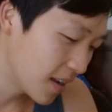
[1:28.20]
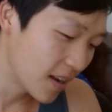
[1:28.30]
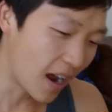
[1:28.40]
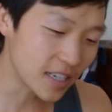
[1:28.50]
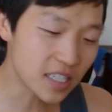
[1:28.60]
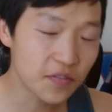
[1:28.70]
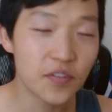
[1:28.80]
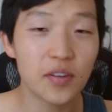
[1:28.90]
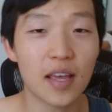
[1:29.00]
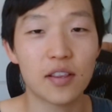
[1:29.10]
I just
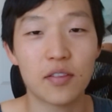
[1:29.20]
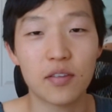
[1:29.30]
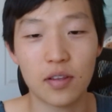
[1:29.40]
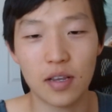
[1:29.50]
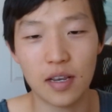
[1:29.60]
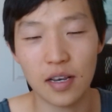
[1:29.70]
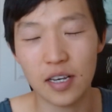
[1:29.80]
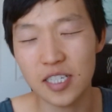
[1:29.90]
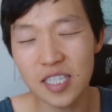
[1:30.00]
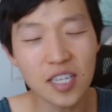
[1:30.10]
feel that
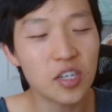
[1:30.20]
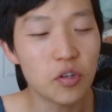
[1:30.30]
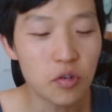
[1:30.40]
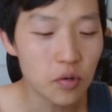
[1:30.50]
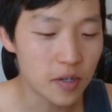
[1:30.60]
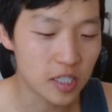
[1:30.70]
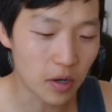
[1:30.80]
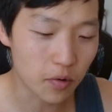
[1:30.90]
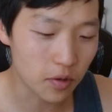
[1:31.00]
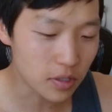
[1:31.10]
just in YouTube in
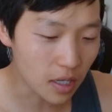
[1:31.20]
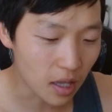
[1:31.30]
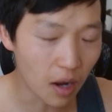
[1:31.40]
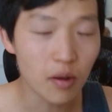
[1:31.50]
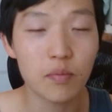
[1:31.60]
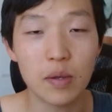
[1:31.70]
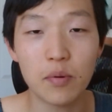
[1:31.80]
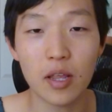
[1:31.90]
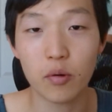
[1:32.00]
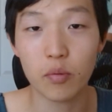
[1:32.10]
general, there's a lot of
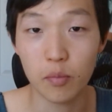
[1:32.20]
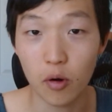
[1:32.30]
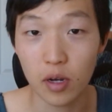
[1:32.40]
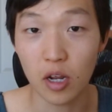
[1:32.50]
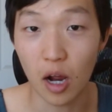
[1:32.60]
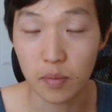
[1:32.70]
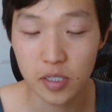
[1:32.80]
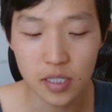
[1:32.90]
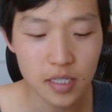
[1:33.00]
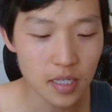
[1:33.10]
people that are promoting
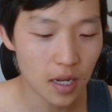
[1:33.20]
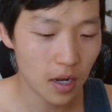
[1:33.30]
options,